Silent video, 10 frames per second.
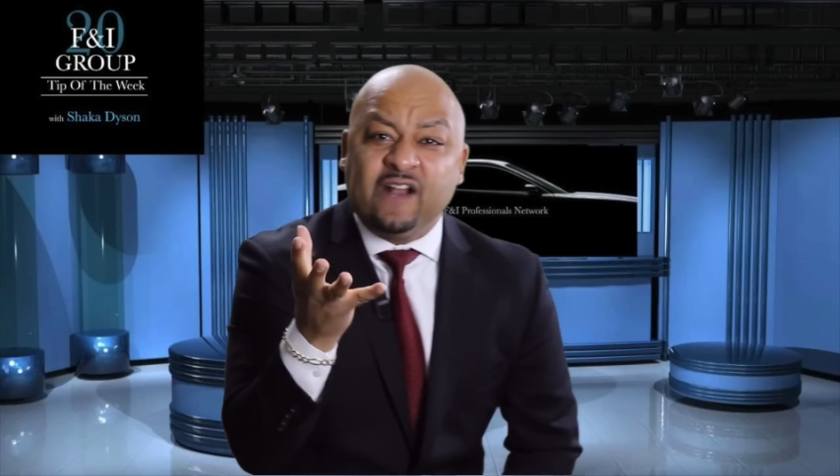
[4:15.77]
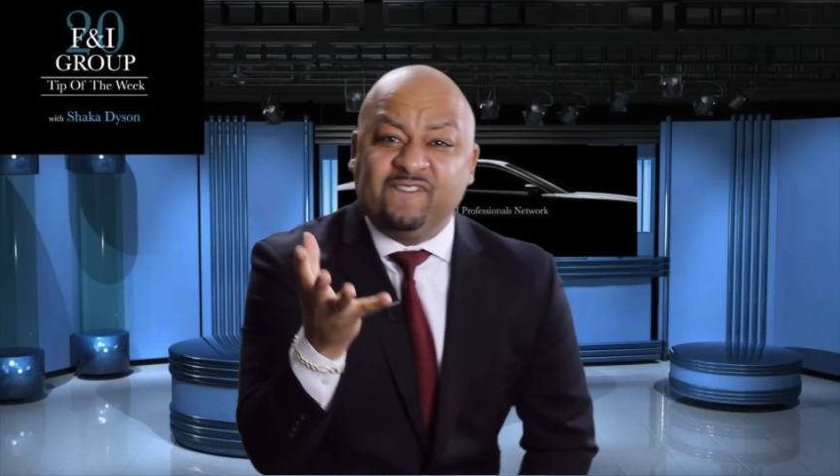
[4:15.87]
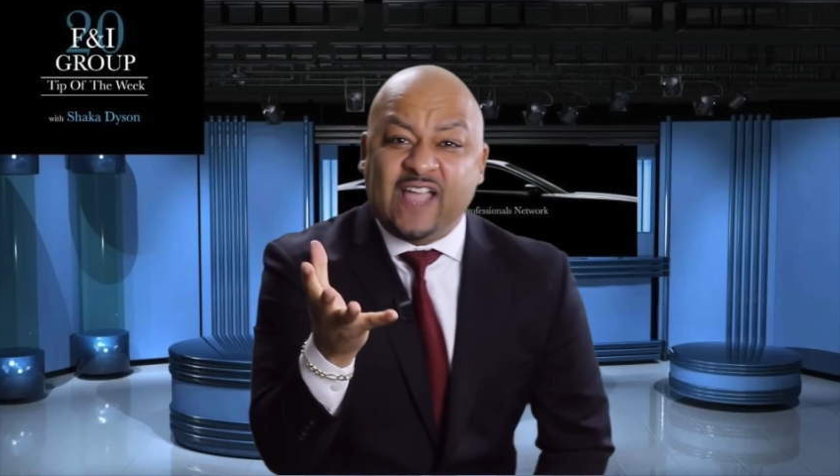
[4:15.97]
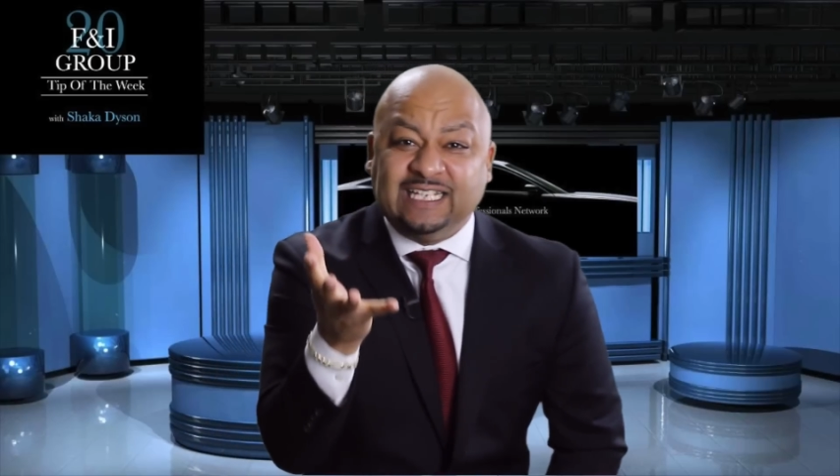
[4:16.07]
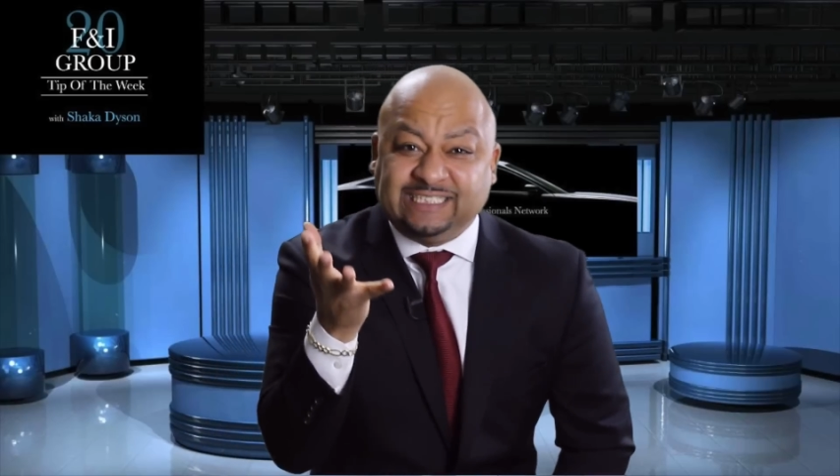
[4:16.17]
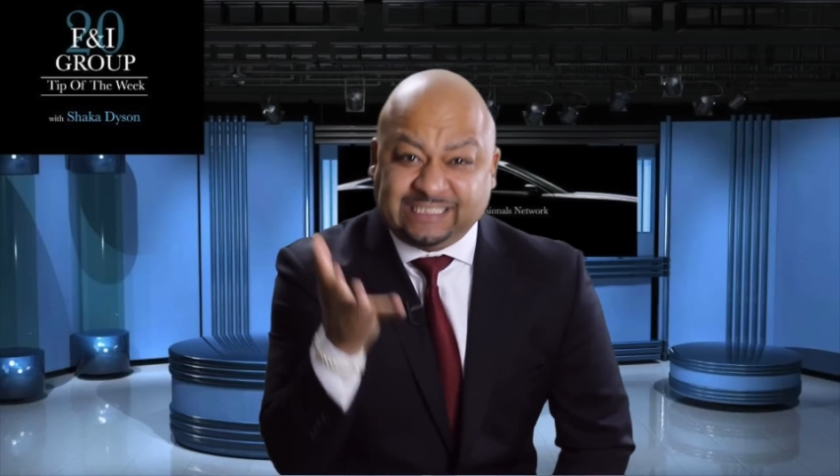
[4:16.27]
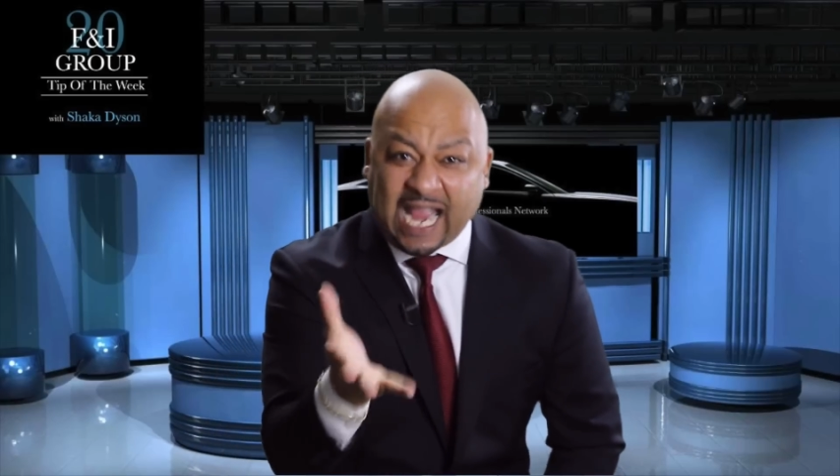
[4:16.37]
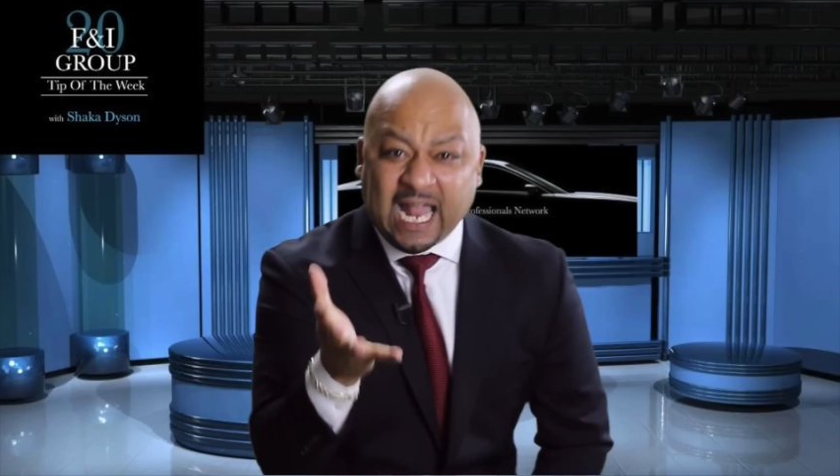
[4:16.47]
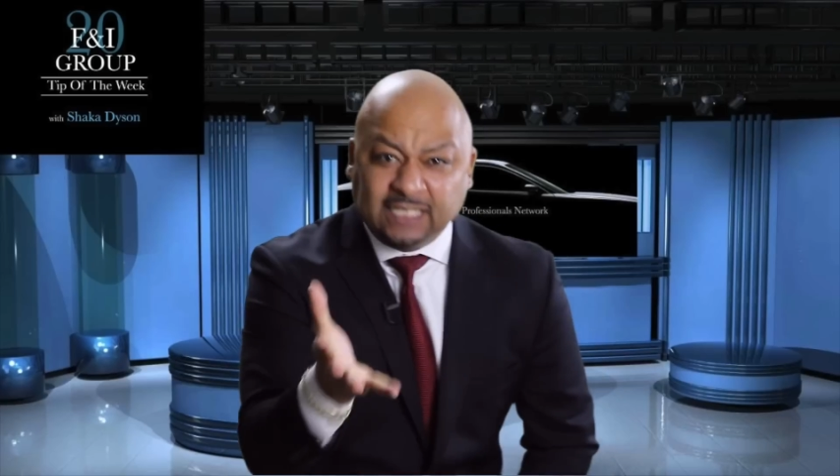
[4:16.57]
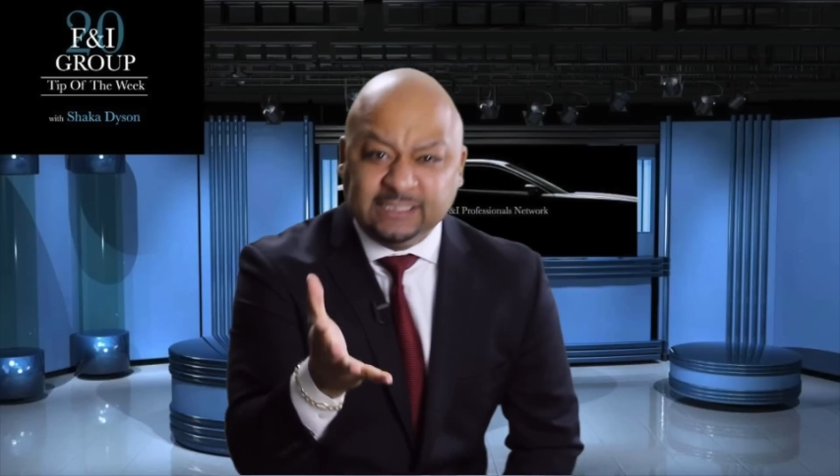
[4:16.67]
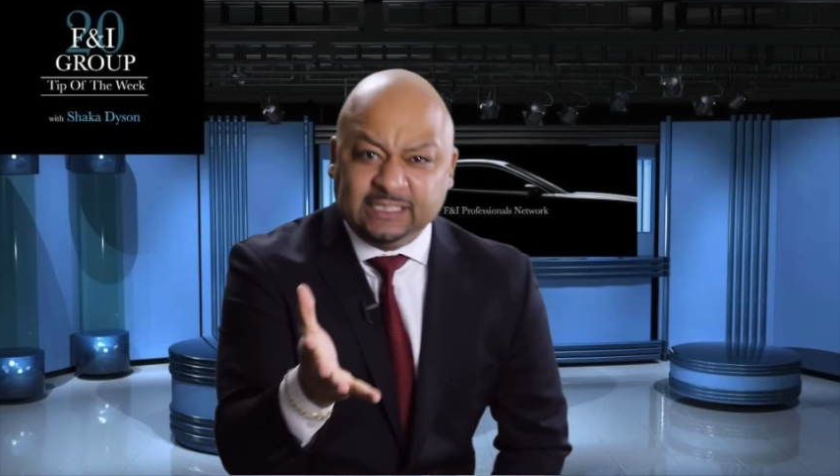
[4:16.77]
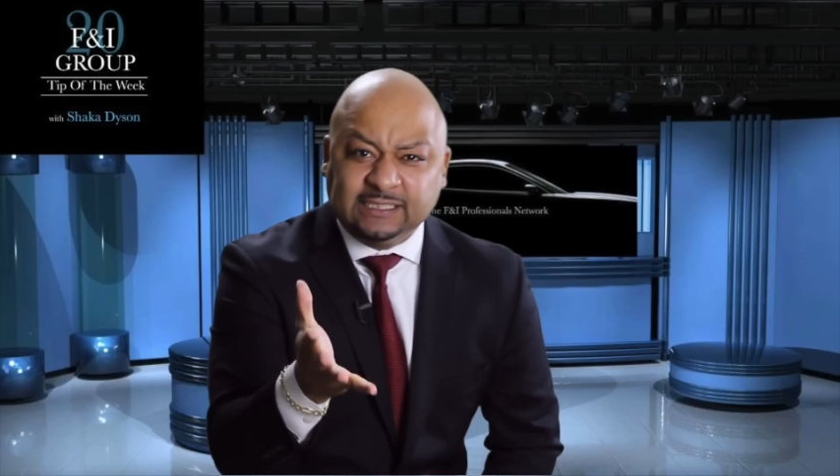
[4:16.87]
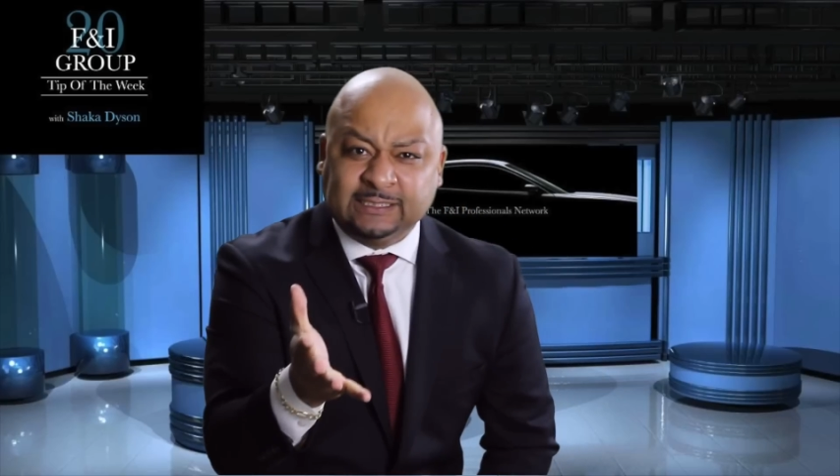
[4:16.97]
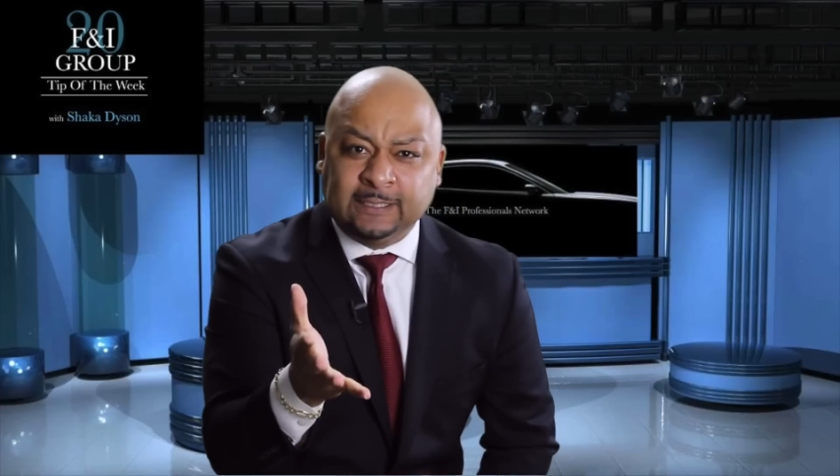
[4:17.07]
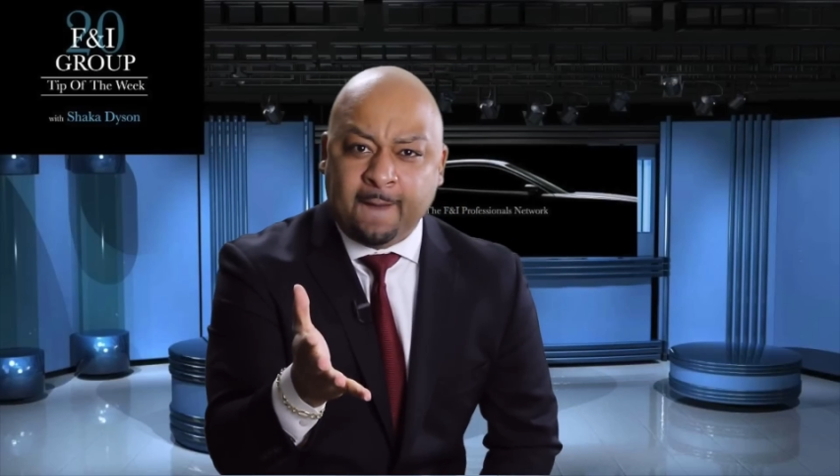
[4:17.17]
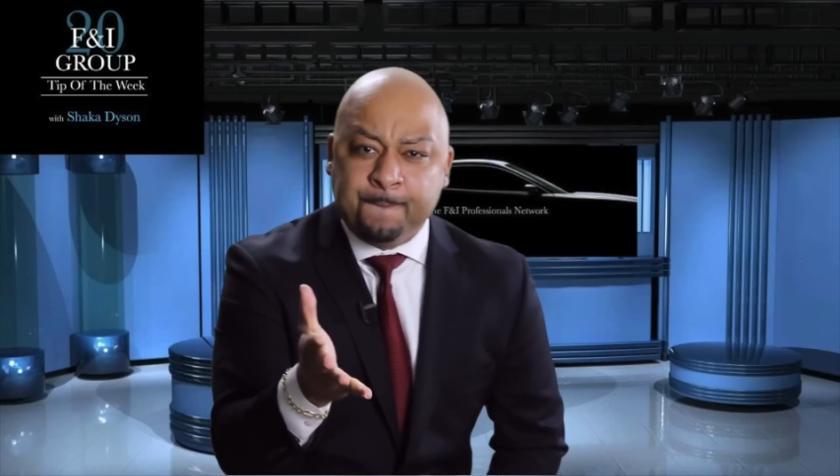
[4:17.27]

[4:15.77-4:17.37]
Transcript: to face challenges.